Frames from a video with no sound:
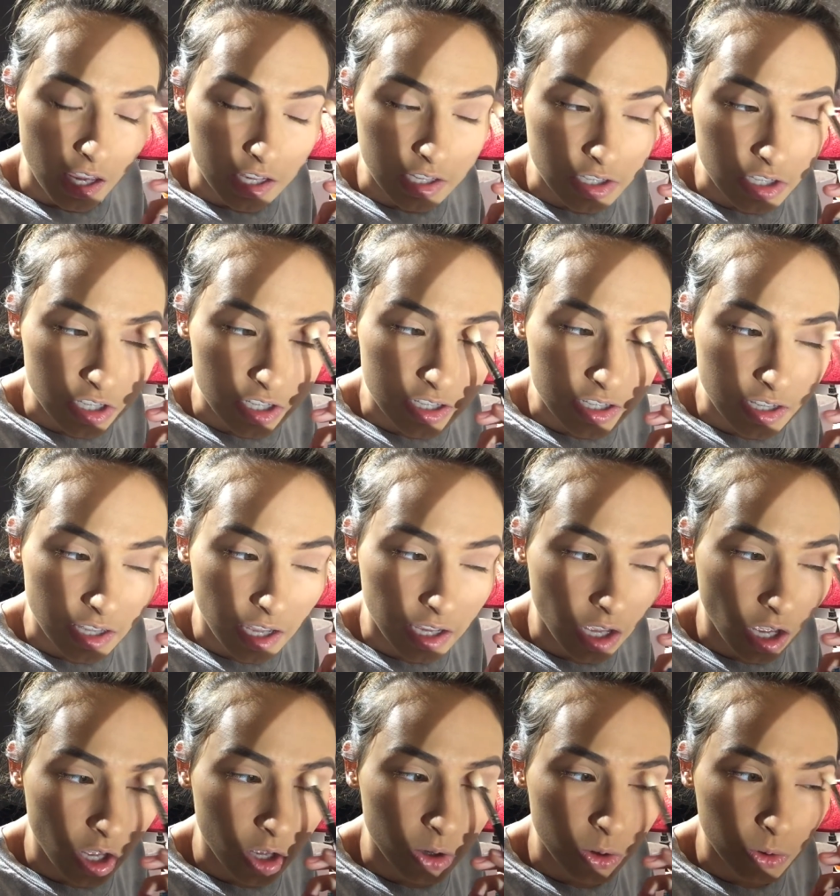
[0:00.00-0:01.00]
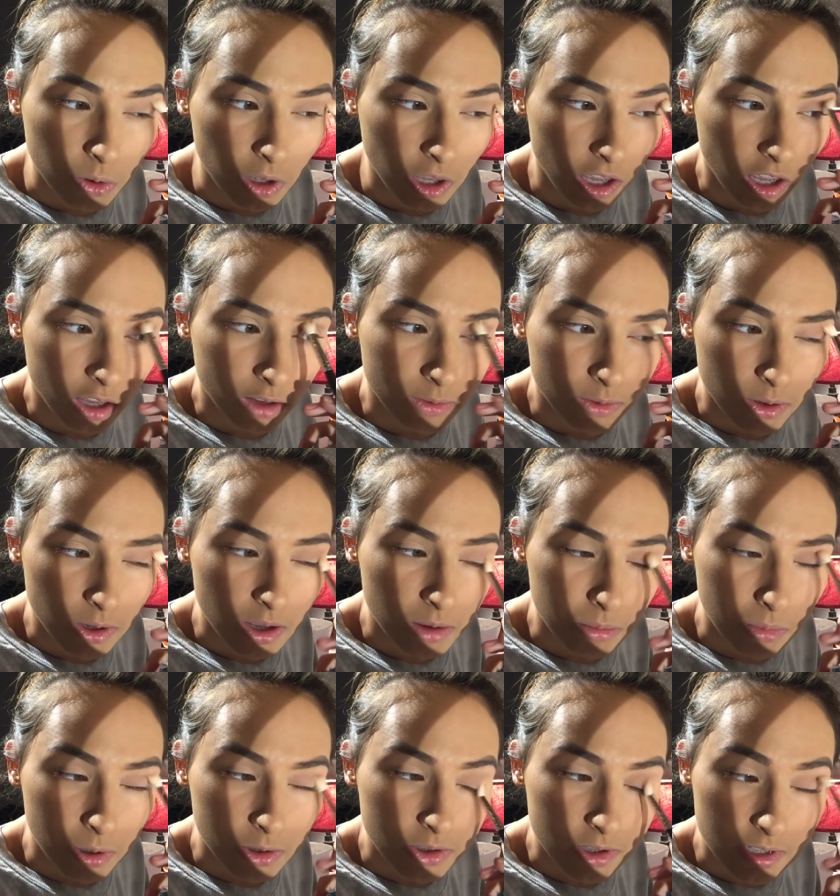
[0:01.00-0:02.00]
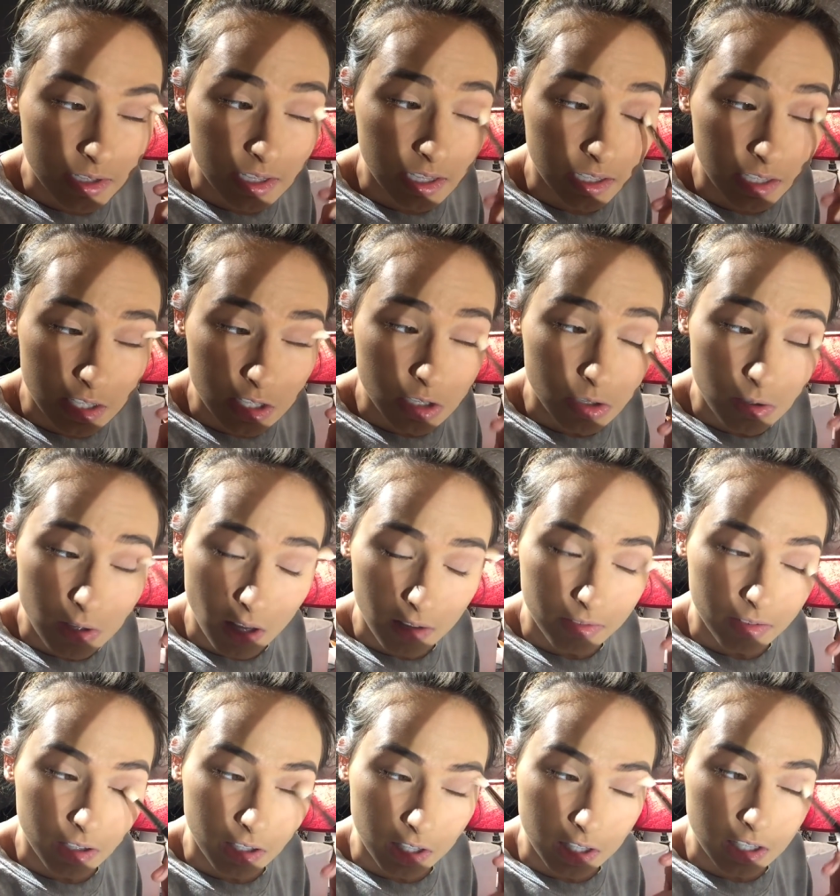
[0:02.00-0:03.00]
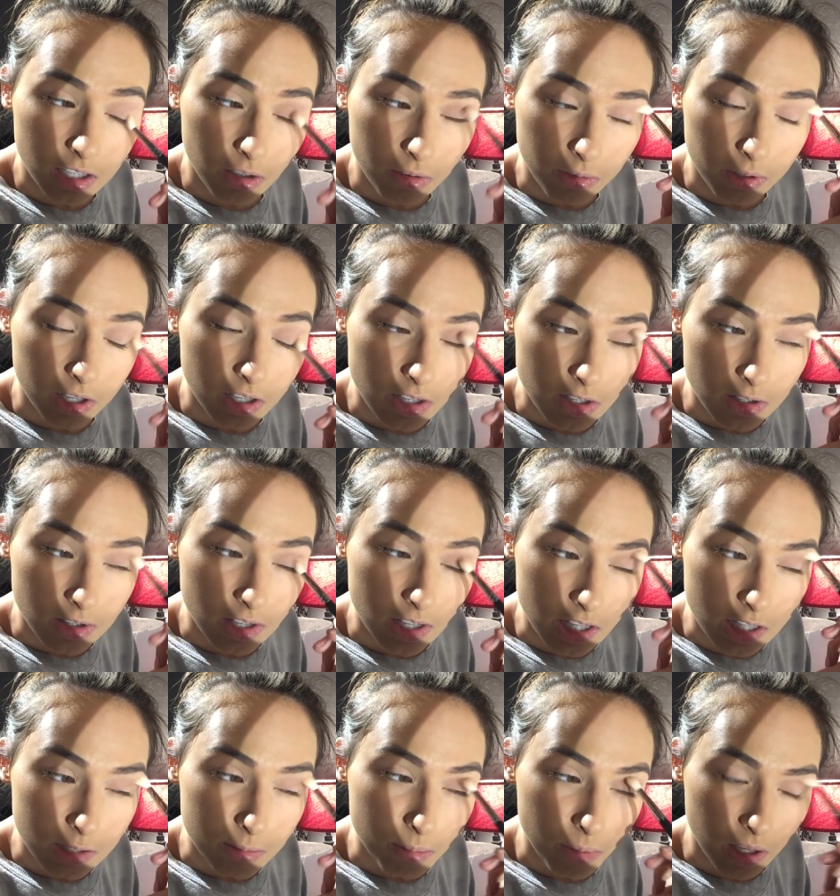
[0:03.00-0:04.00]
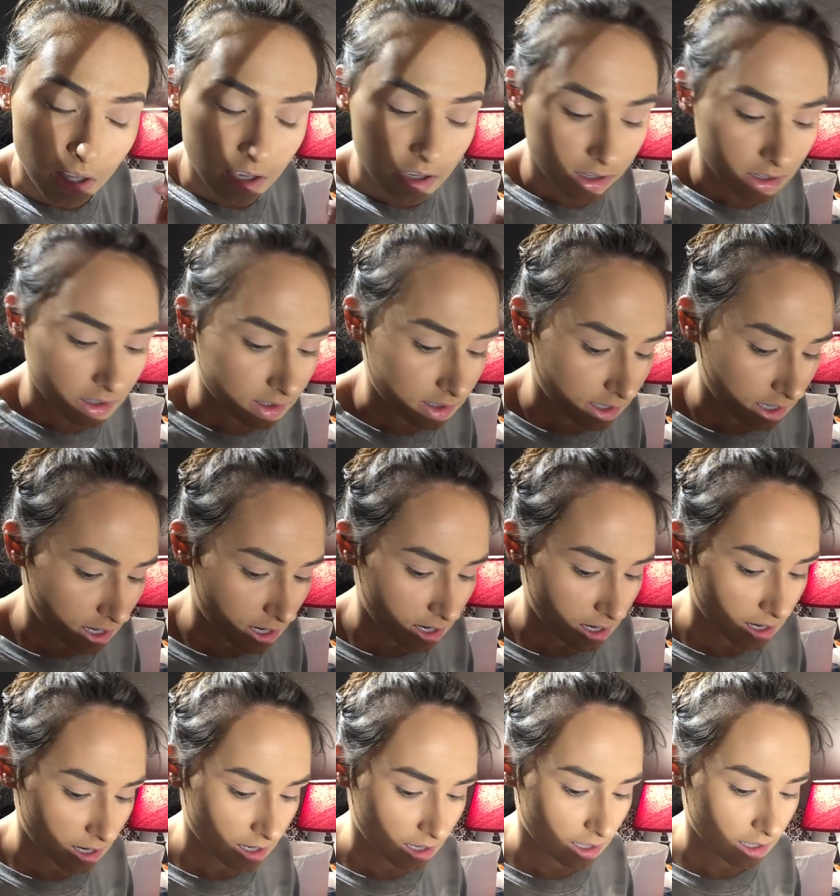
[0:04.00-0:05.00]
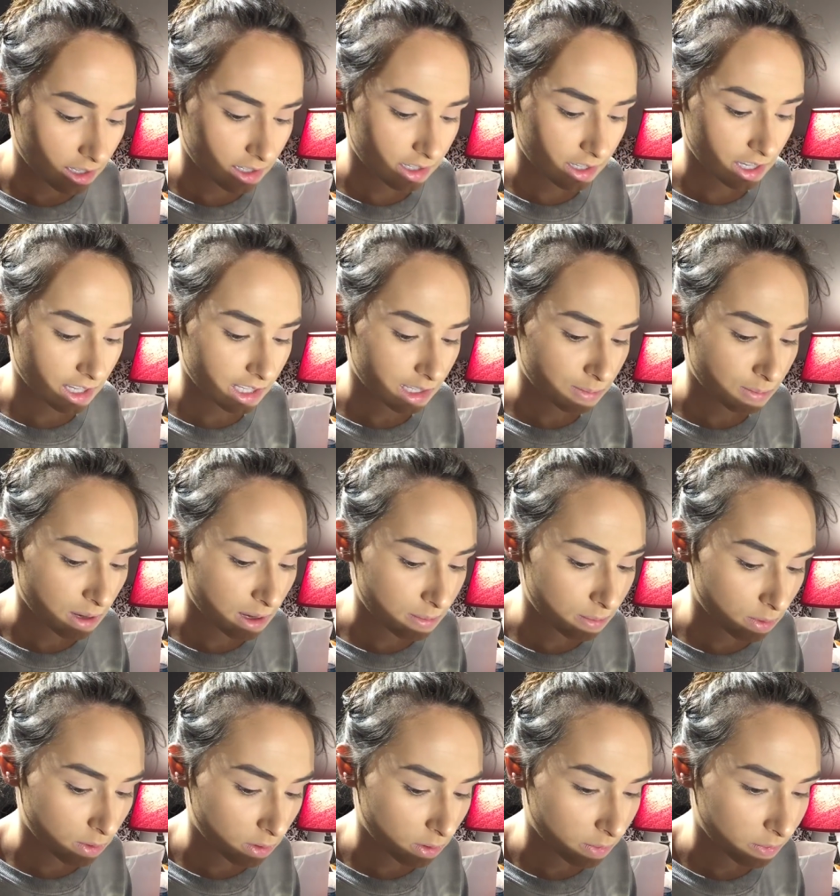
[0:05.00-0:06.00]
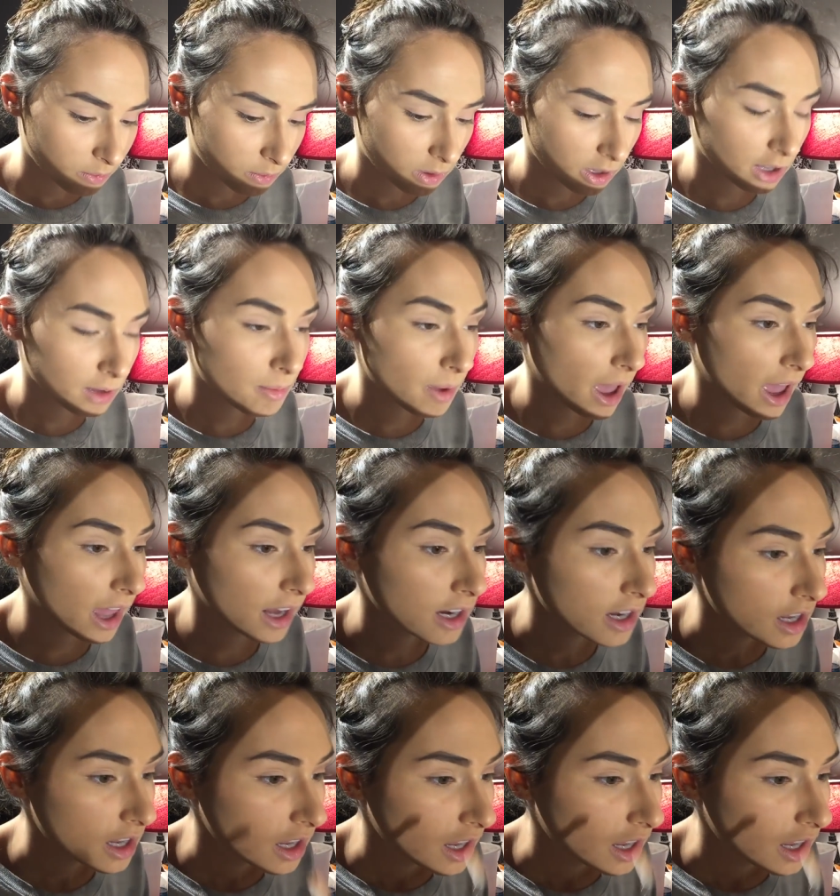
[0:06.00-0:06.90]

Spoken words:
And she's like, oh yeah, if you get motion sickness, you definitely don't want to do this, because this gets people really bad,